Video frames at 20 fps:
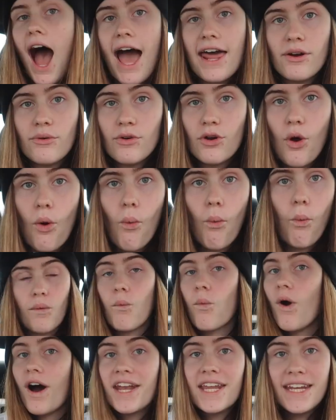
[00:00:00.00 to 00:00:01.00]
I don't
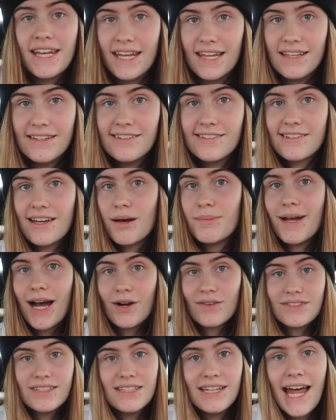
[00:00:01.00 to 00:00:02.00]
know what it is
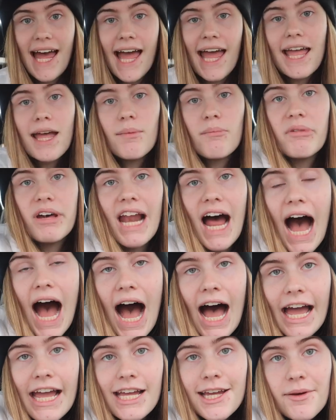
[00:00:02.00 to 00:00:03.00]
about today, but
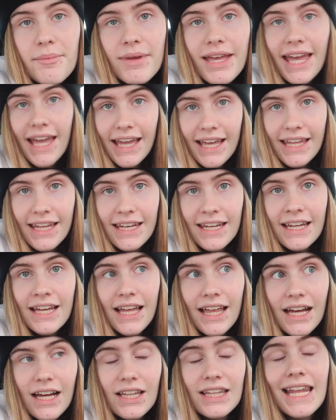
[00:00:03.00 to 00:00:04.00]
I am in
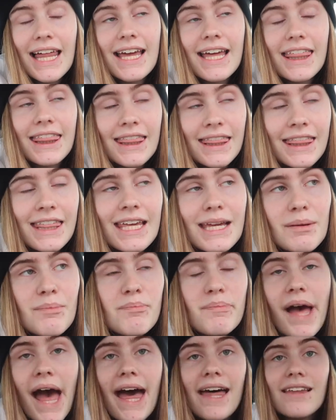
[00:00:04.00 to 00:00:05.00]
like the
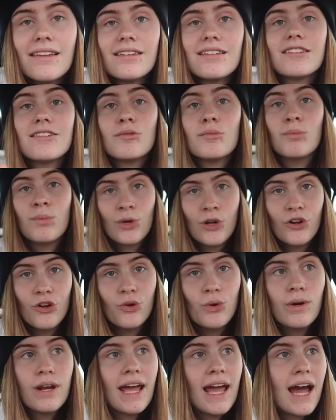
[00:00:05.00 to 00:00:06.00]
best
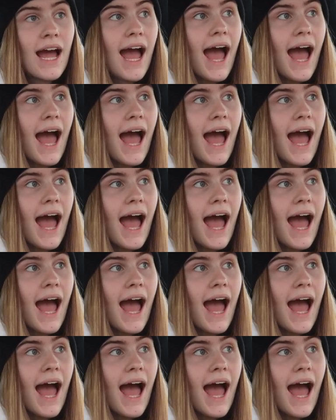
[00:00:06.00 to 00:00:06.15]
mood